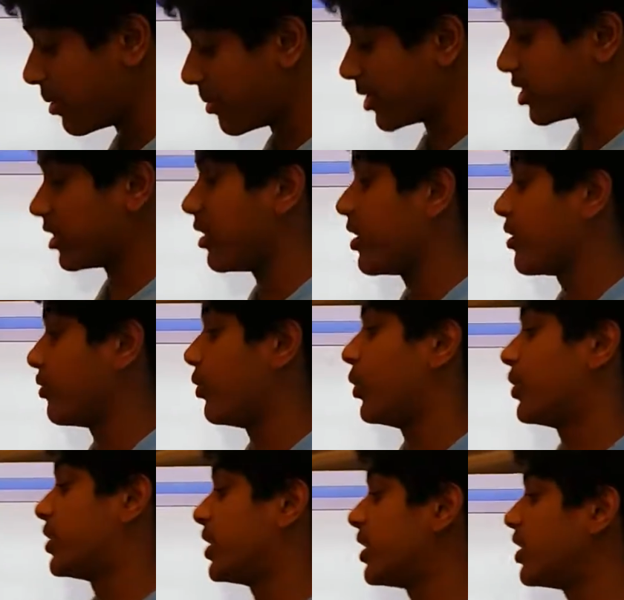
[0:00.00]
pretty much a lot of
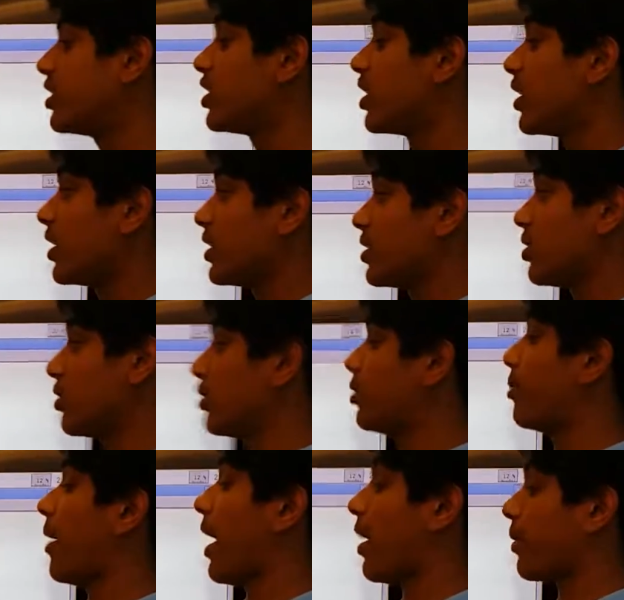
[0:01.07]
voltage
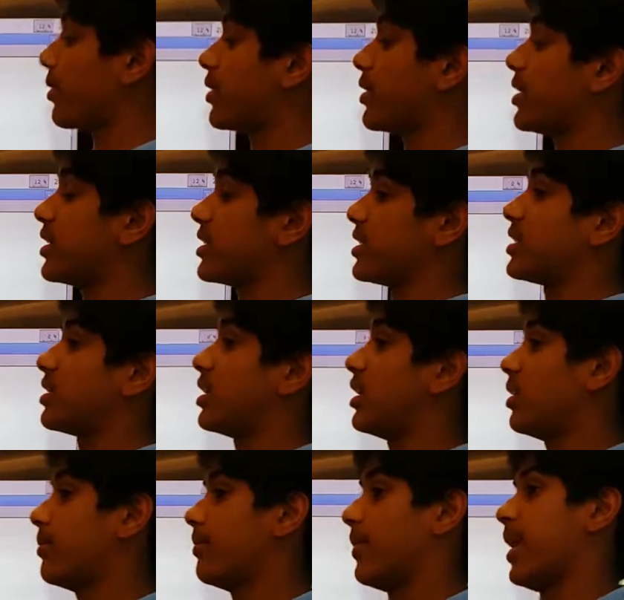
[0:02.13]
to power this
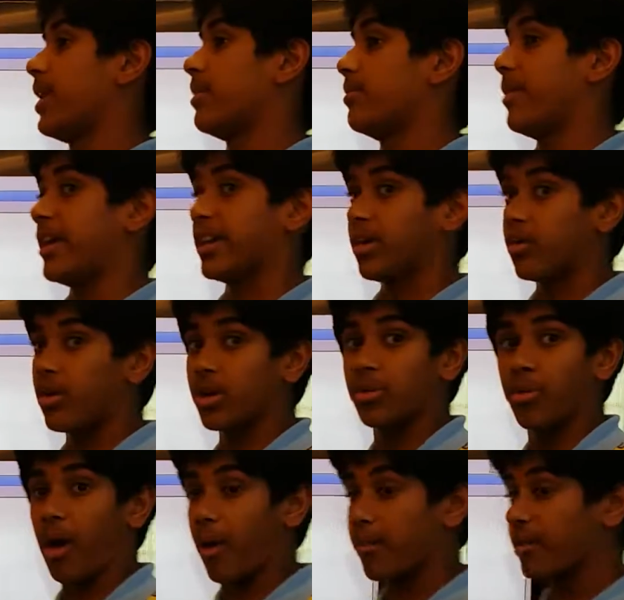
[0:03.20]
and make it work
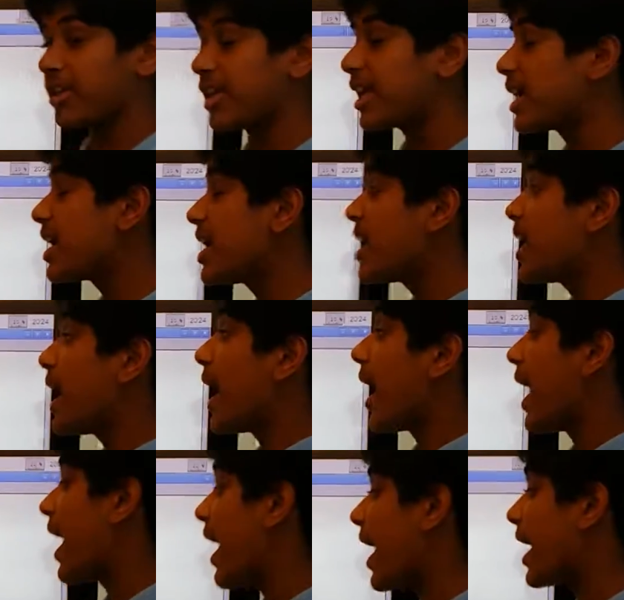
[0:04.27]
properly.
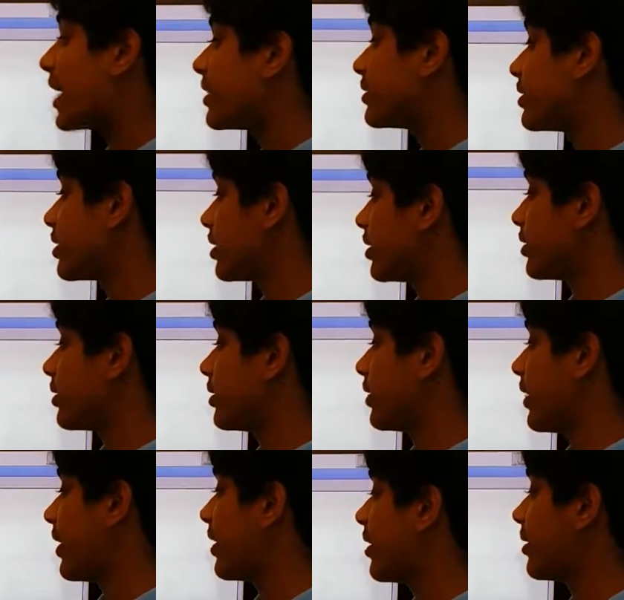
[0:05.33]

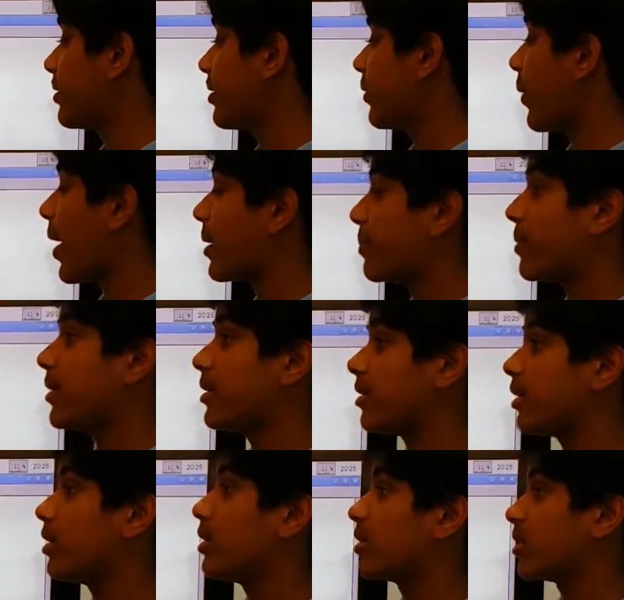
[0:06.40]
And the right
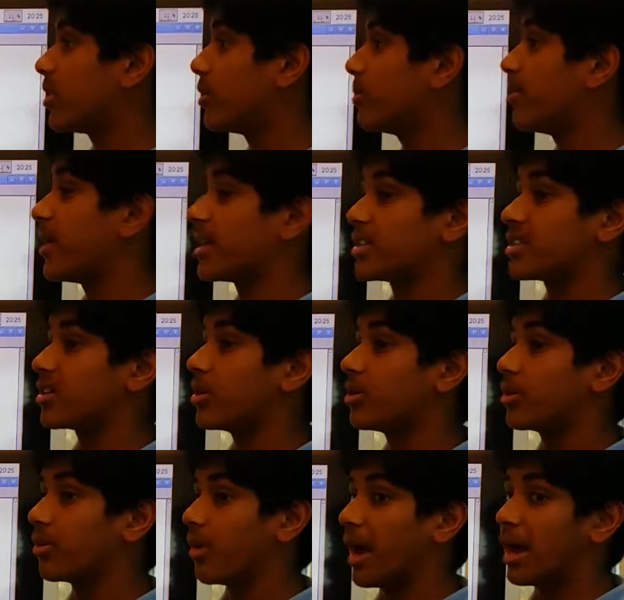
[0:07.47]
pin makes it go
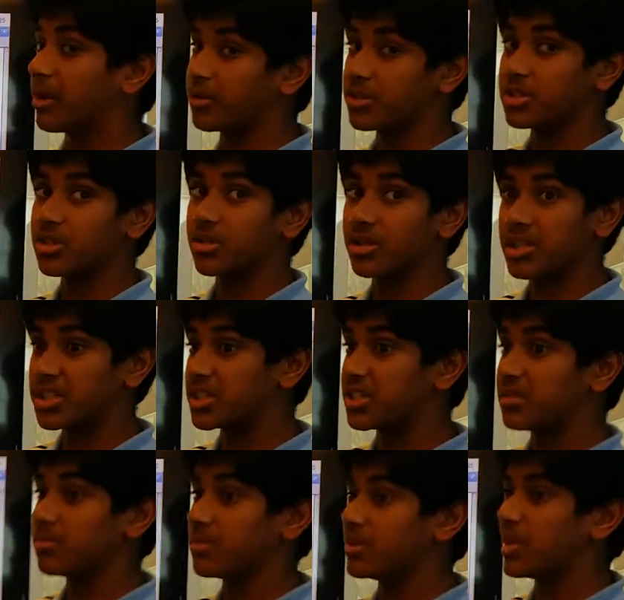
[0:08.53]
to ground, so
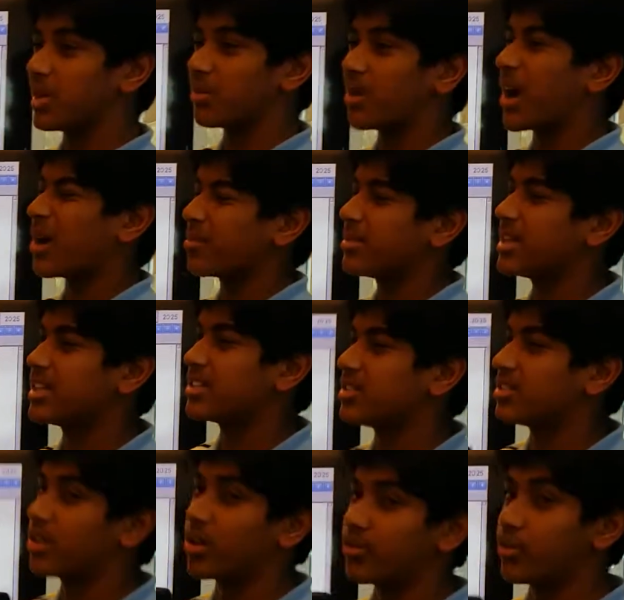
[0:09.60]
ground means
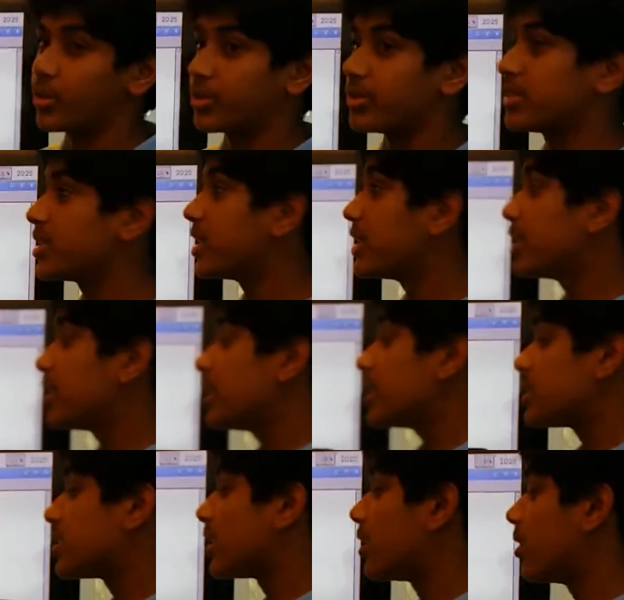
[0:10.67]
0 volts.
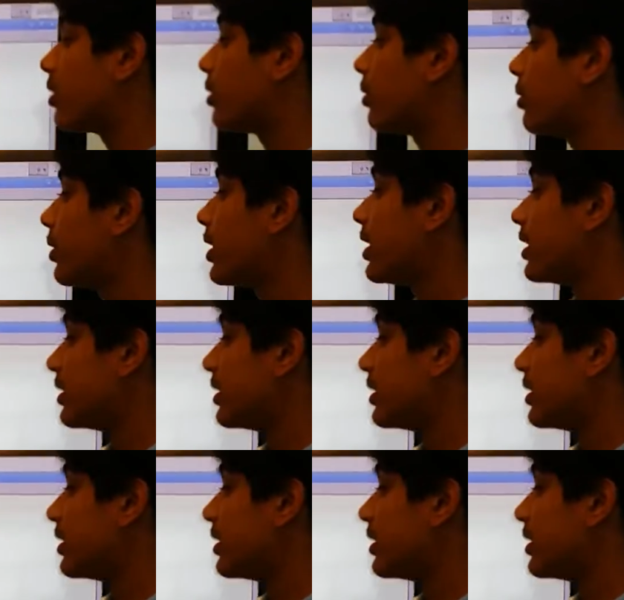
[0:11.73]
So